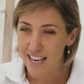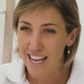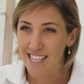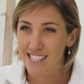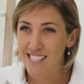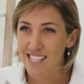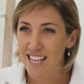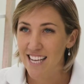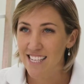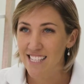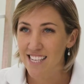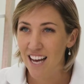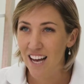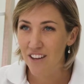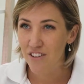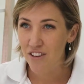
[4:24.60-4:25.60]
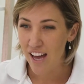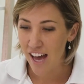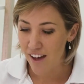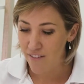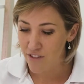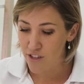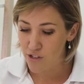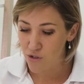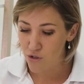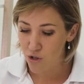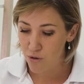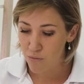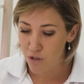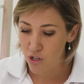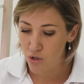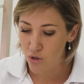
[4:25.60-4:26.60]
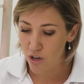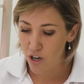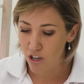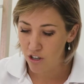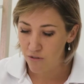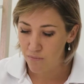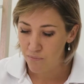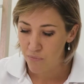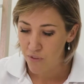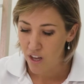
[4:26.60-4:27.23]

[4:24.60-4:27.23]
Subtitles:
Next to that dial, you have the zoom control.